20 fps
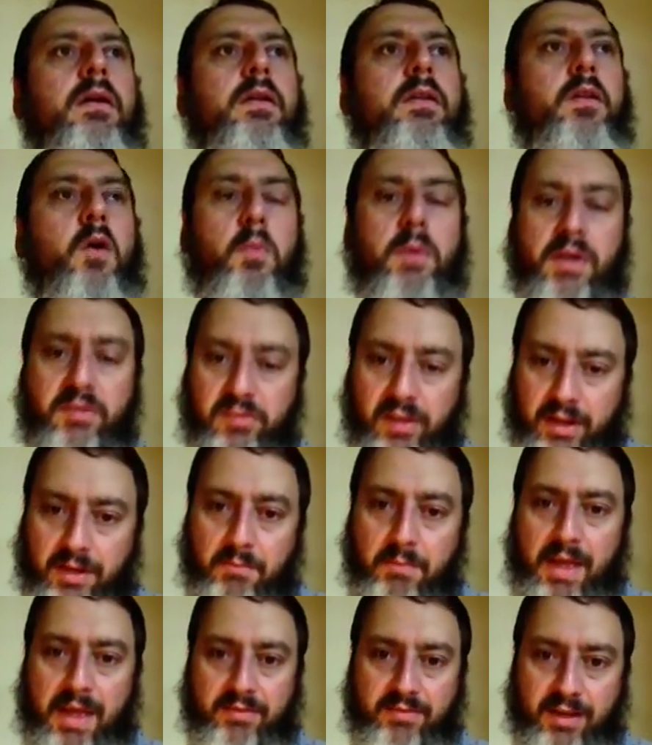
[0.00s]
there'll be a second
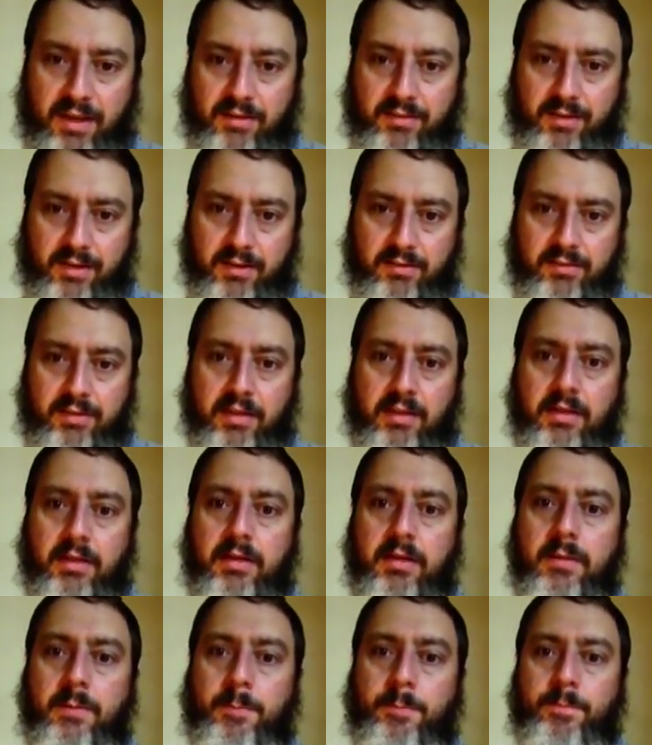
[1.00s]
mass exodus,
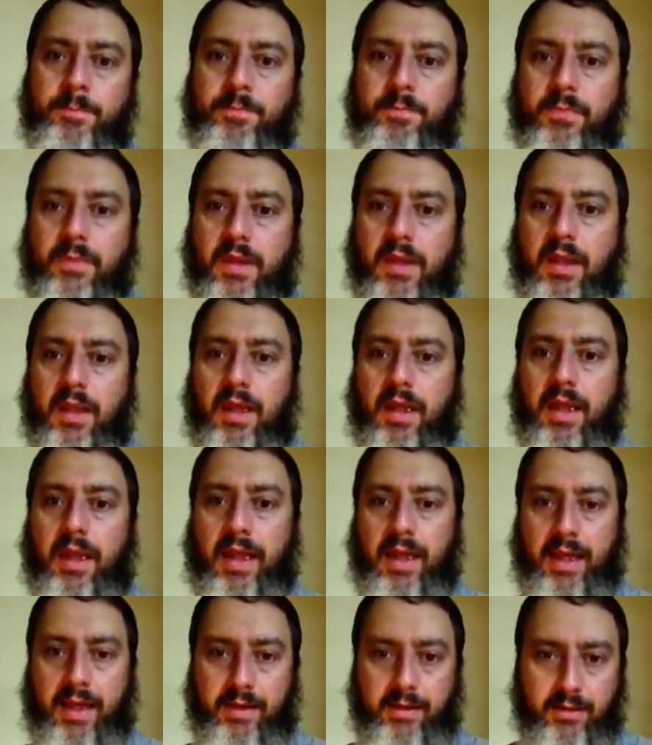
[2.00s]

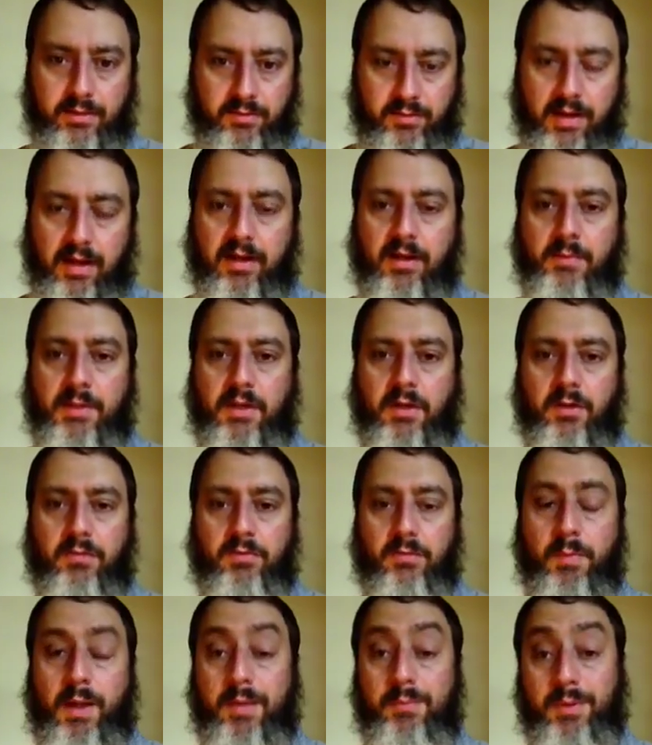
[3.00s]
and it's not going to be good
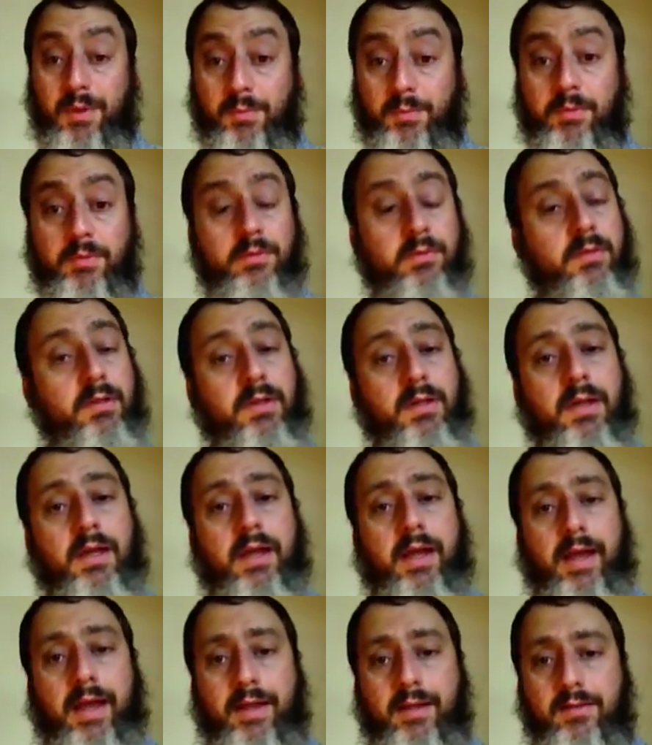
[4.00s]
for my people,
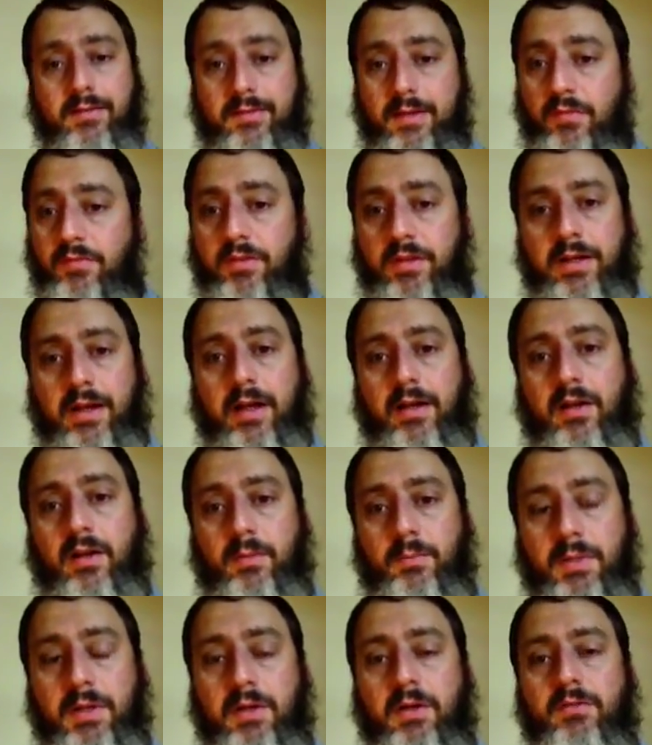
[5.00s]
and it's definitely not going
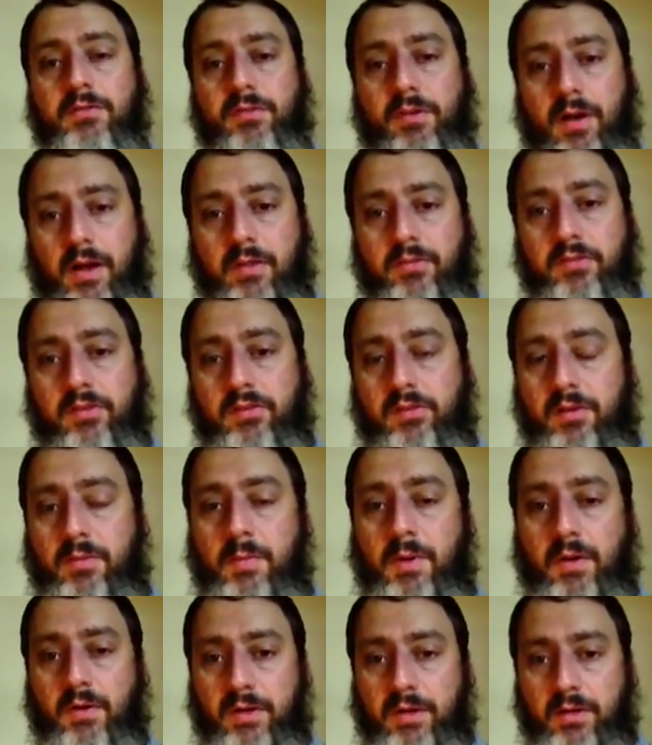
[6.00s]
to be good for us as an
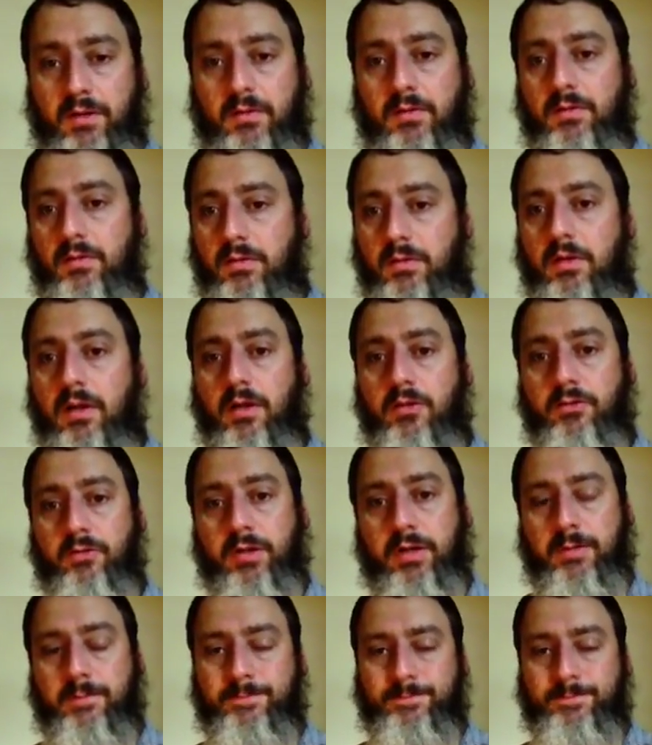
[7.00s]
American country.